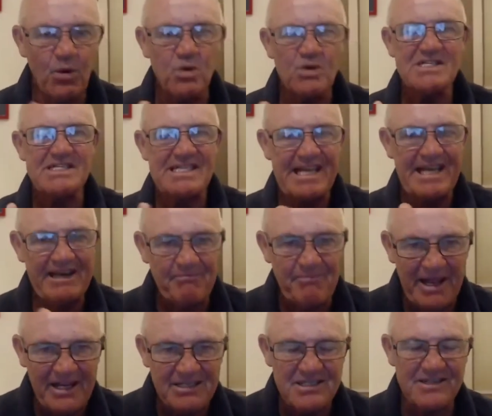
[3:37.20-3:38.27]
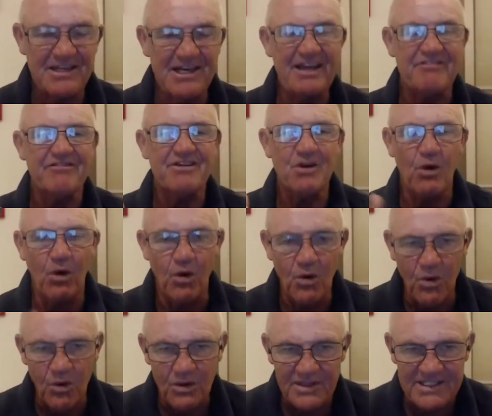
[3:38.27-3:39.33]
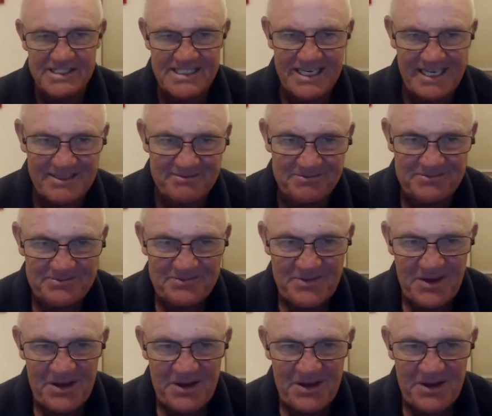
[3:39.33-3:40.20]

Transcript: horse's head back to the left all the time.